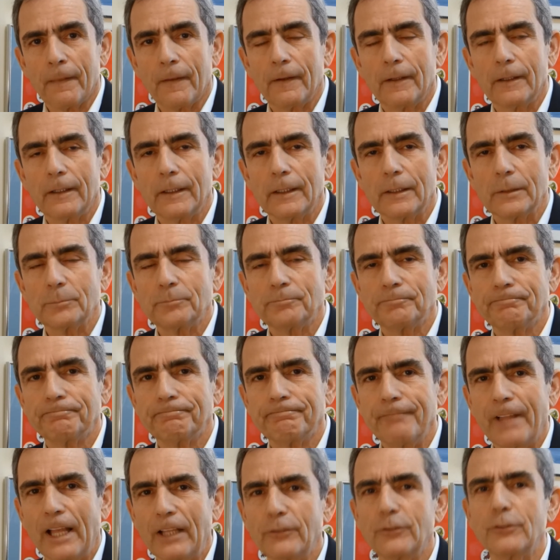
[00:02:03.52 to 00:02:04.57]
uh,
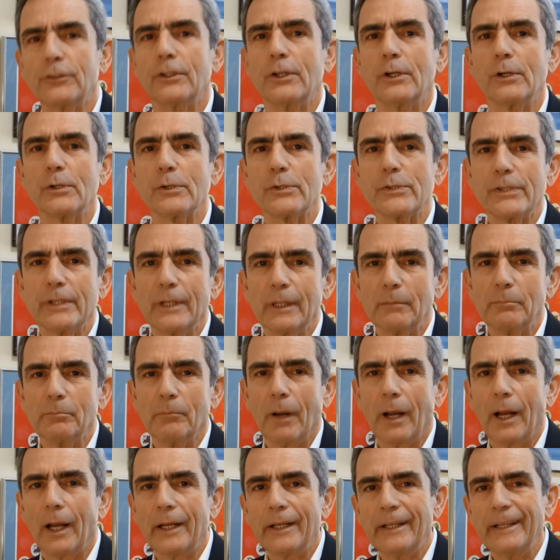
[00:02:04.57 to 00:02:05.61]
that stirs up
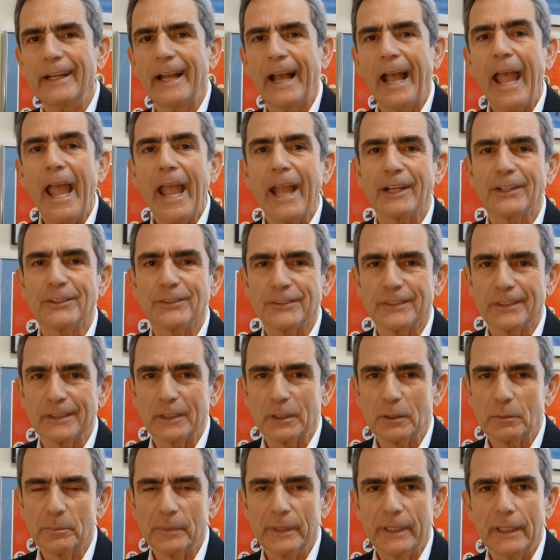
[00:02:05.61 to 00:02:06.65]
my angst a
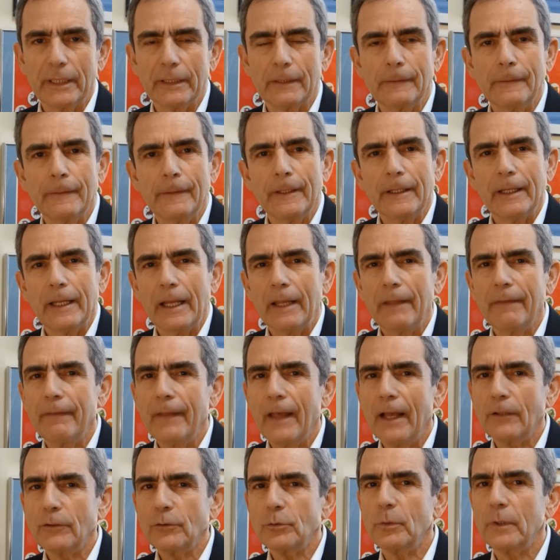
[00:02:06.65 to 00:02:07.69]
little bit, and
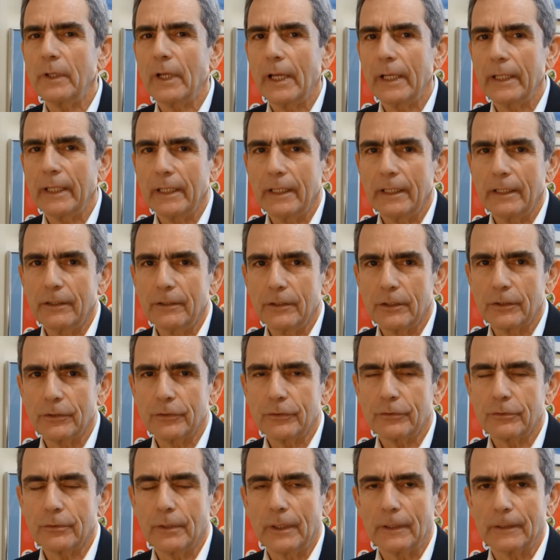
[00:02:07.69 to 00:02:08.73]
that's when I get into a
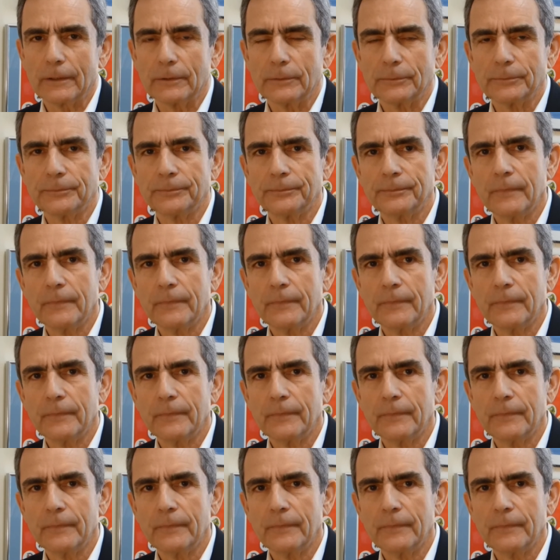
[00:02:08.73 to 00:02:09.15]
struggle.